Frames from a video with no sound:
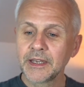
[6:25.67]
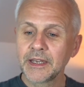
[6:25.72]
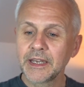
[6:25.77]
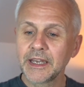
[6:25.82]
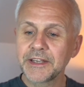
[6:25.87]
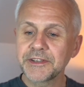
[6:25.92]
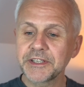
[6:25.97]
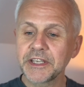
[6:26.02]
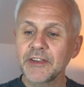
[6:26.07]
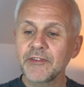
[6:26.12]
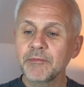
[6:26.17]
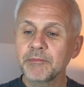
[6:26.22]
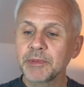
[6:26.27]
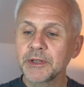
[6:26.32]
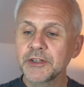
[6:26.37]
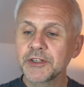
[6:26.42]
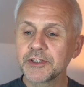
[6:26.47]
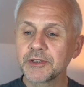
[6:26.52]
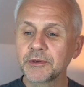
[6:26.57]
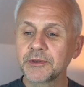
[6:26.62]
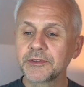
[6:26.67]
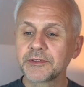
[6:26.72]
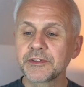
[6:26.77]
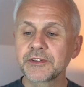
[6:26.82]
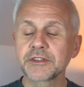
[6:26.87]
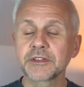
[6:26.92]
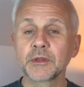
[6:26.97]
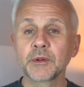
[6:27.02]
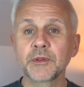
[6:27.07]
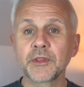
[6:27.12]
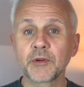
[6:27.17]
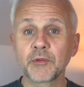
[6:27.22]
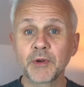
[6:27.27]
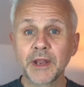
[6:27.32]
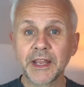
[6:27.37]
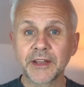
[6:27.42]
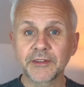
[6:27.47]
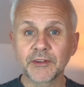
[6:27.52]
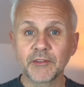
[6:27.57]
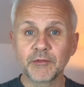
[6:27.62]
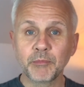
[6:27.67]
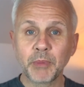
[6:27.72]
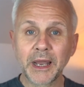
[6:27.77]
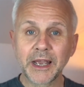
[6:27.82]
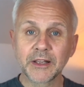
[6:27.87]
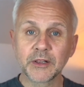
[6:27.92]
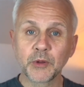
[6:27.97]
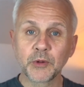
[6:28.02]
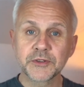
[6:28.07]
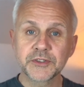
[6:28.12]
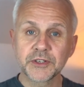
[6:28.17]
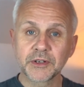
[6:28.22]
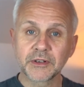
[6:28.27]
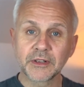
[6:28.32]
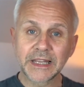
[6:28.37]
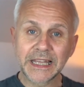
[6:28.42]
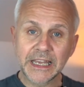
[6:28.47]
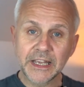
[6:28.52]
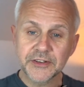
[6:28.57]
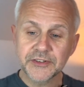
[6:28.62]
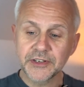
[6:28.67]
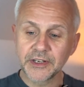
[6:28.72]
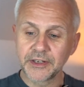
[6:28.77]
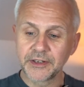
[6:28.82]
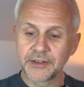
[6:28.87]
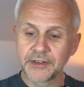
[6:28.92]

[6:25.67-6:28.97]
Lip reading: It's even been shown to slow the rate of biological ageing.